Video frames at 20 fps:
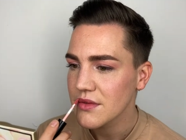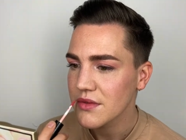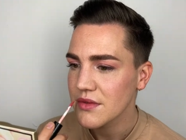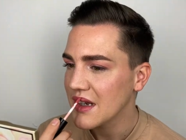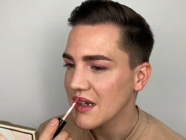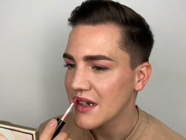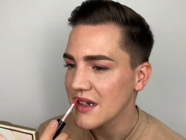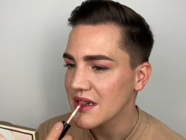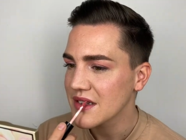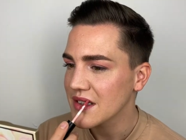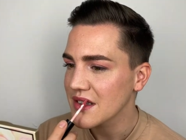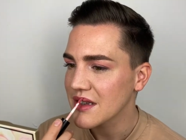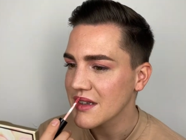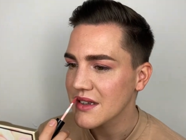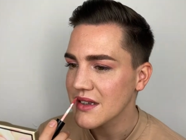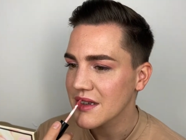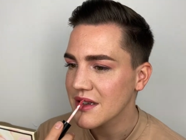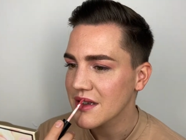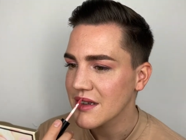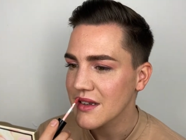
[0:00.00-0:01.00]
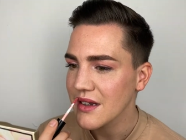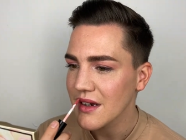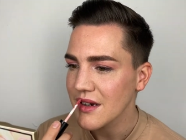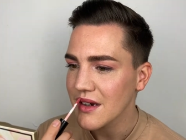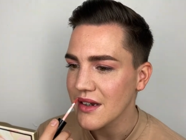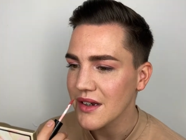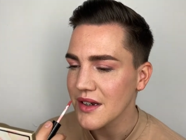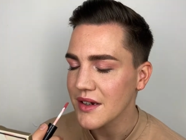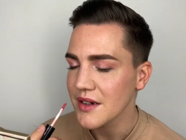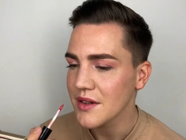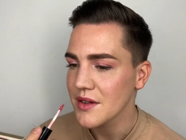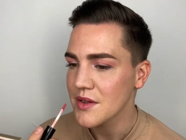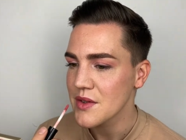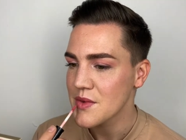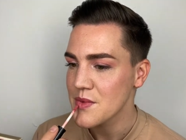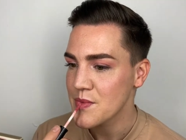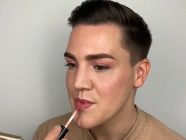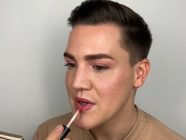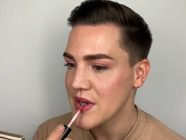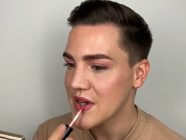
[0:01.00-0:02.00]
It is a stunning
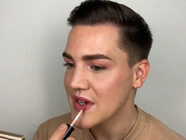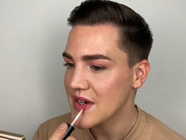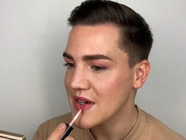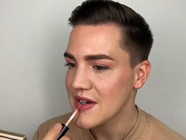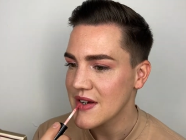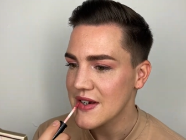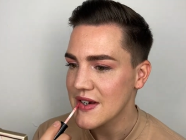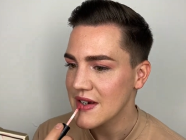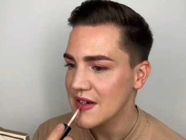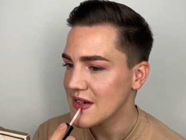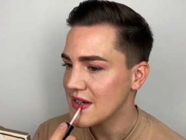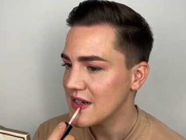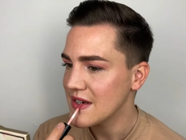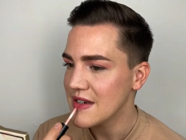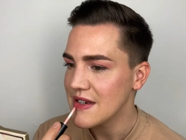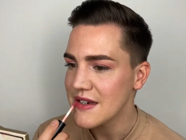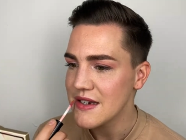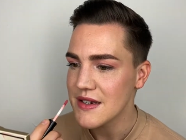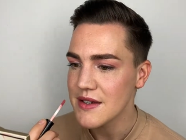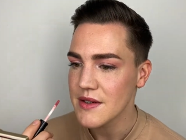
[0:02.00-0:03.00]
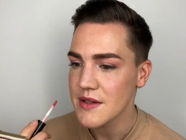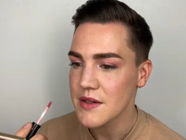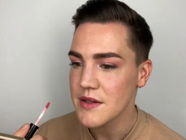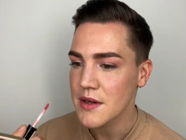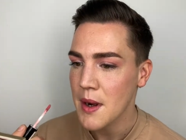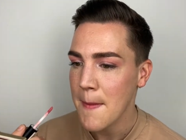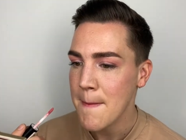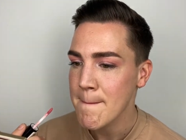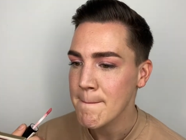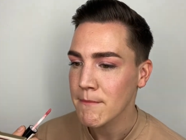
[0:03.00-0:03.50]
pink nude,